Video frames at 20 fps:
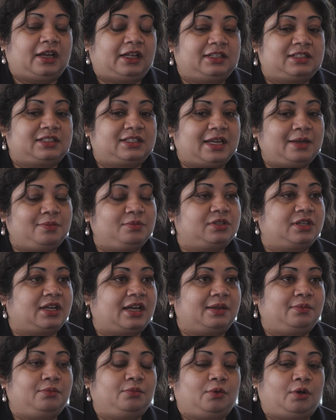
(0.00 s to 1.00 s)
at the same
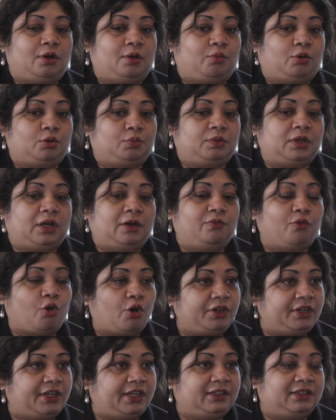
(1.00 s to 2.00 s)
time about
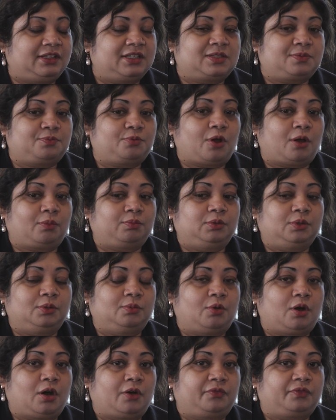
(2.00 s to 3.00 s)
avoiding this
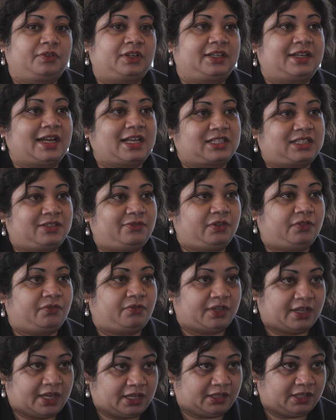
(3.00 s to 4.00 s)
problem of catastrophic
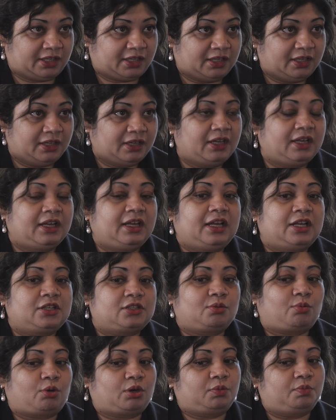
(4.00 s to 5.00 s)
forgetting.
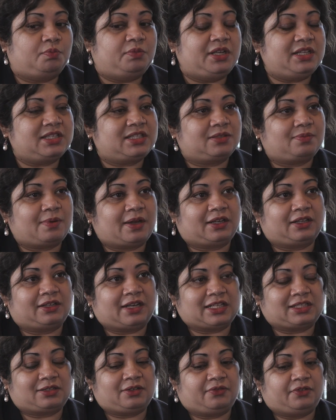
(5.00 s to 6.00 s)
So what means by
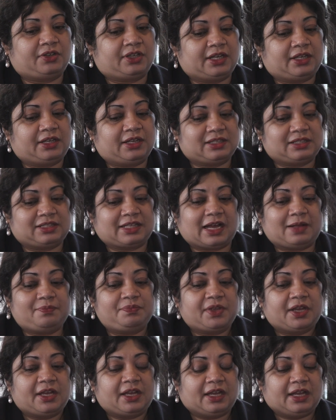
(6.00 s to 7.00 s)
catastrophic forgetting is that
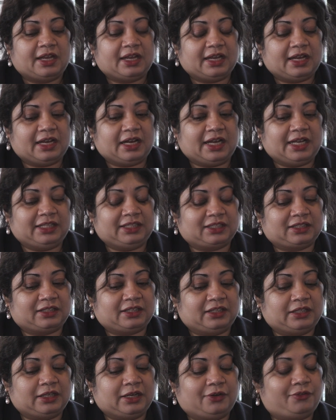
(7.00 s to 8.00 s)
uh, in,
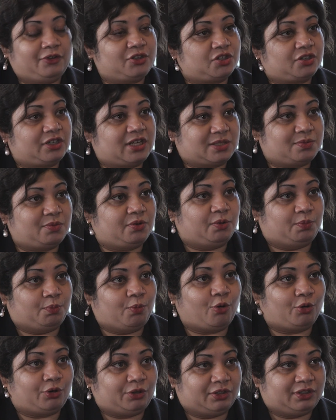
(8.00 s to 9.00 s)
the, in the literature it has been
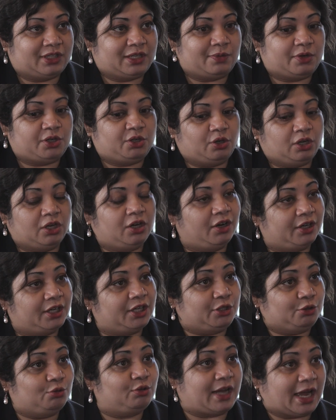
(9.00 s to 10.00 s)
reported that when you learn
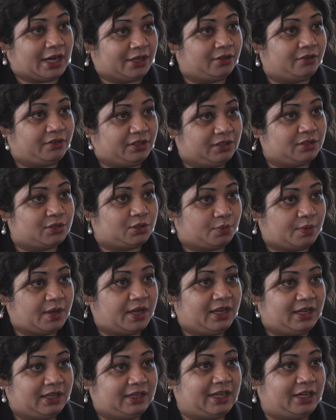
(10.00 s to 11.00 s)
a new category this
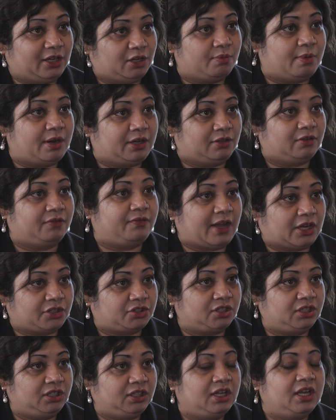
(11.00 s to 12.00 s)
way in an incremental
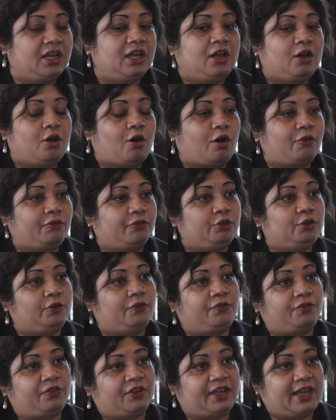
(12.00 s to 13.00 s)
fashion, mm-hmm. often you
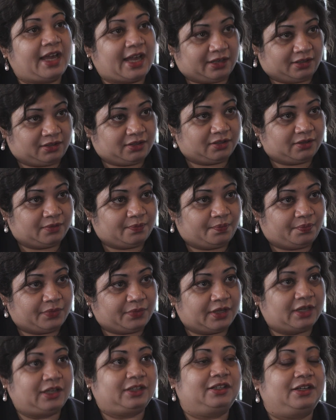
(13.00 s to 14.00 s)
forget
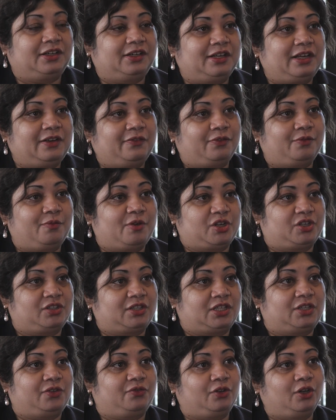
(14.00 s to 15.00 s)
uh, the information
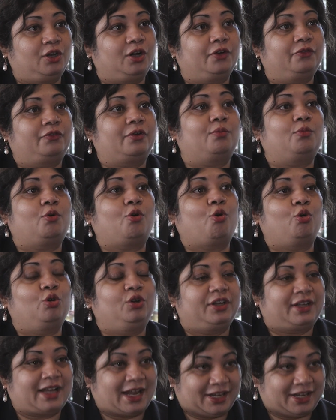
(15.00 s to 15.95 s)
that you've learned from older